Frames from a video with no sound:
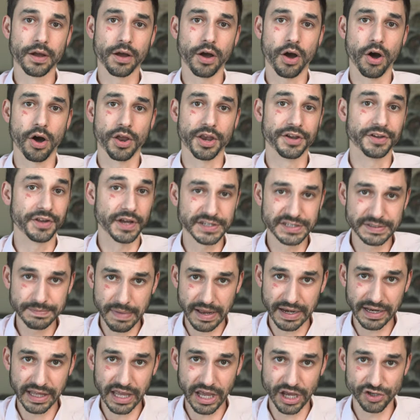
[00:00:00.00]
on a dozen
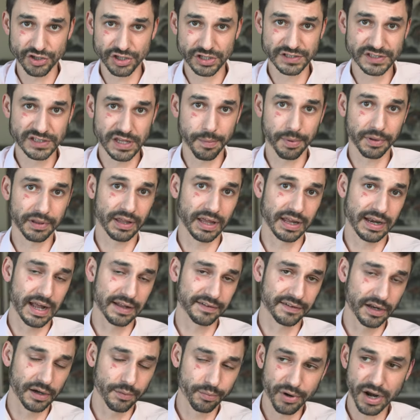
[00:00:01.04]
medications, typically an
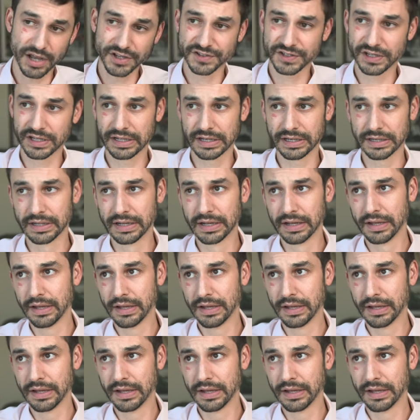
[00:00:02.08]
antidepressant,